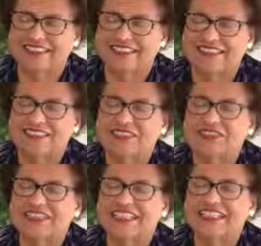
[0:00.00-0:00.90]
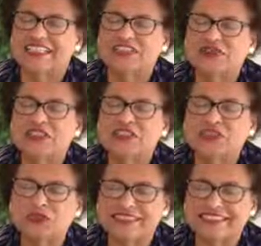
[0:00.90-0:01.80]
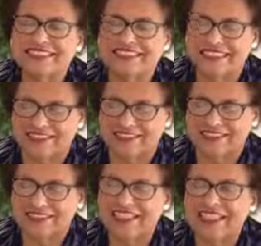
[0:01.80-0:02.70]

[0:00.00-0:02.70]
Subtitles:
And so again, as we join together,